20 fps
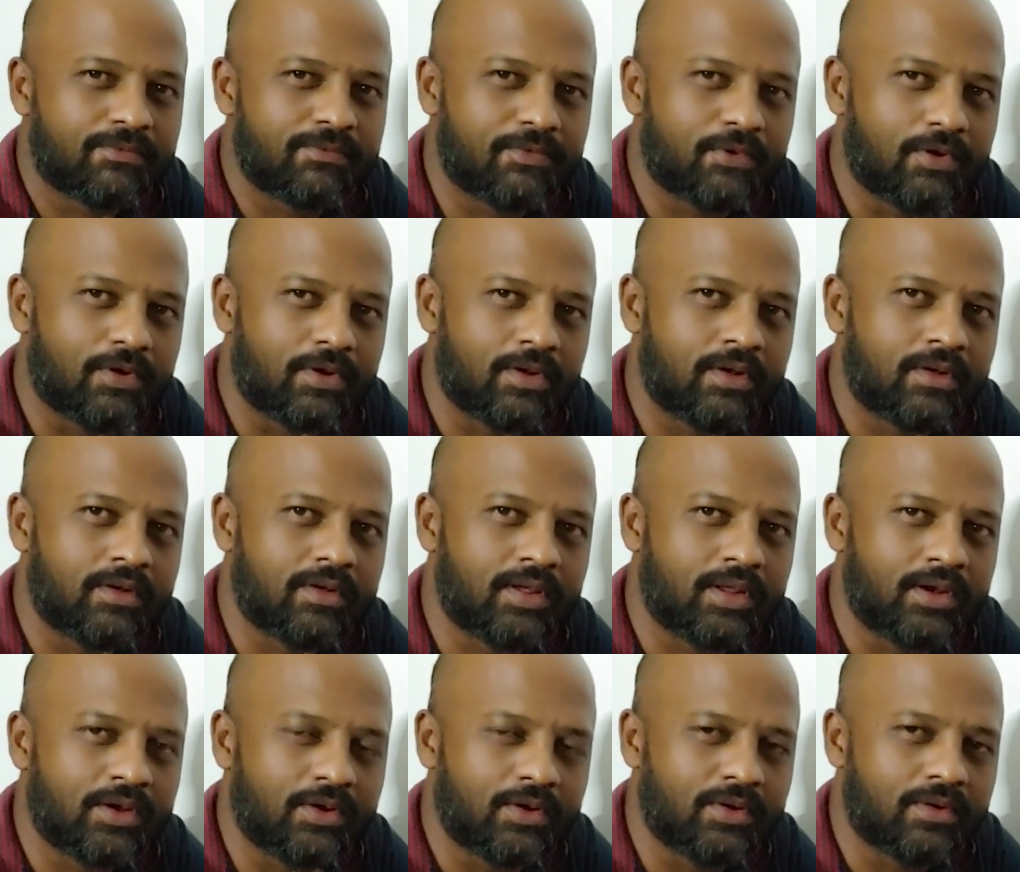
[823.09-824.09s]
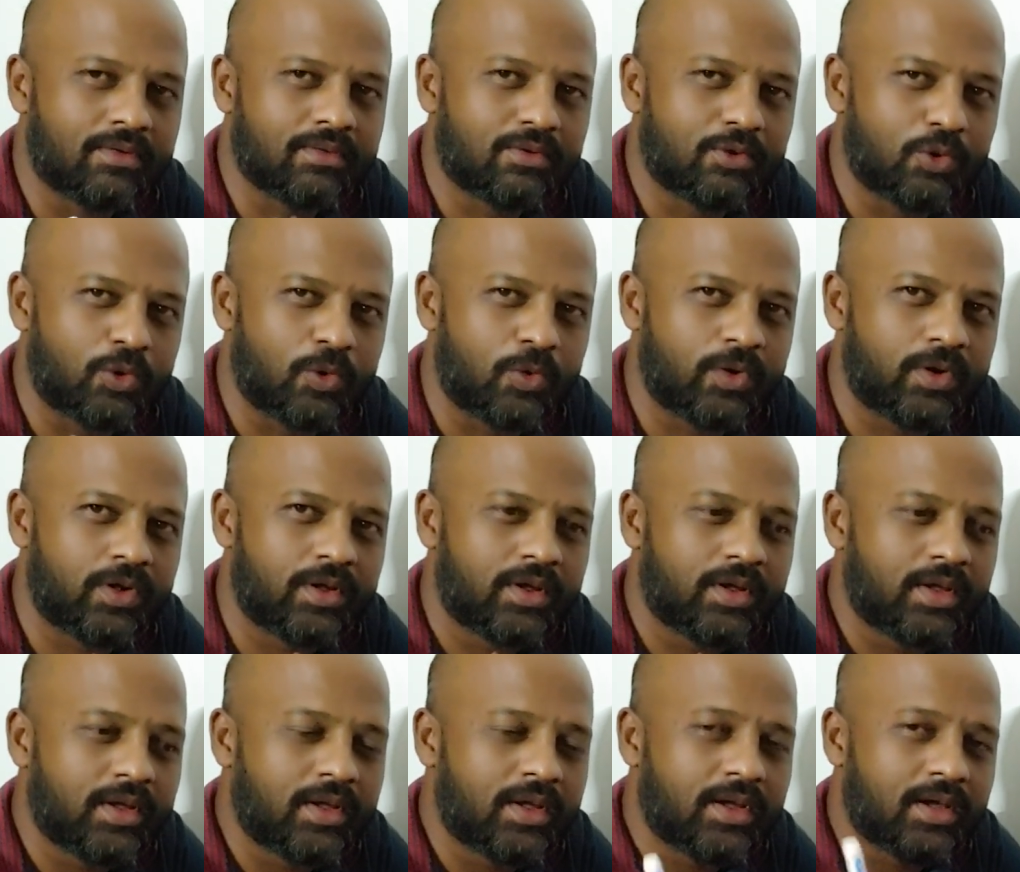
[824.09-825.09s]
foreign in your throat,
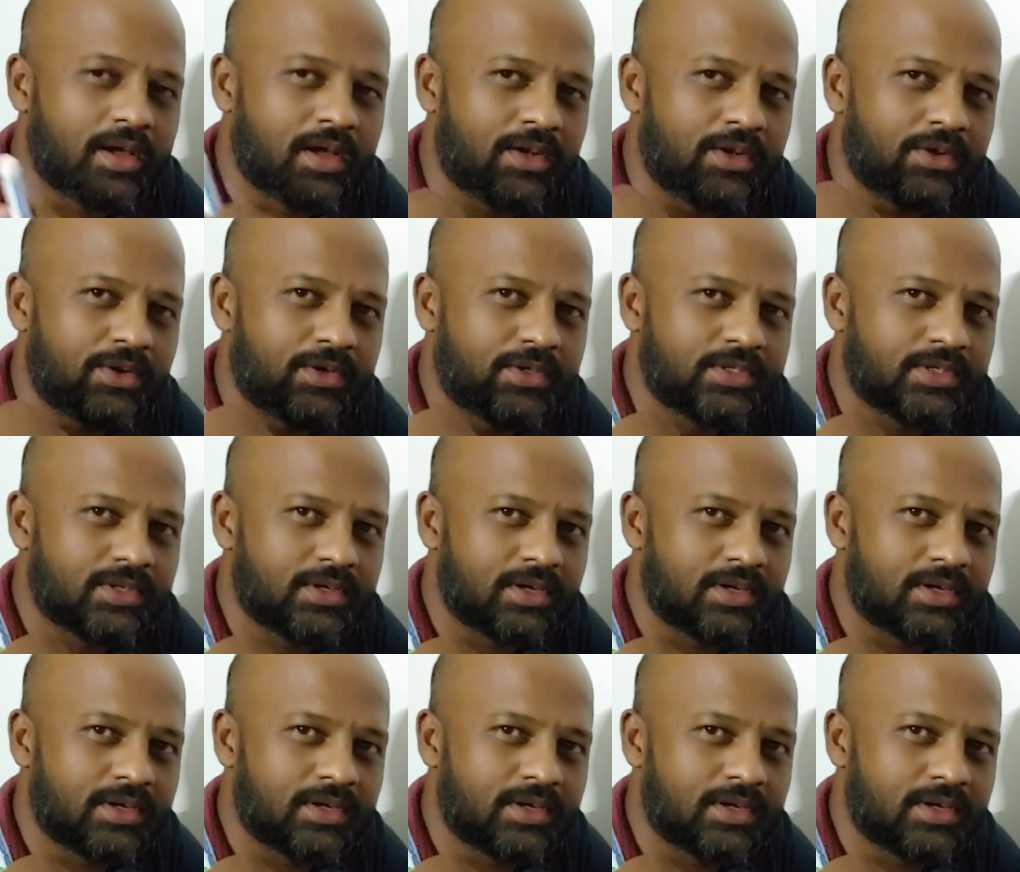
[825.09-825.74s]
and your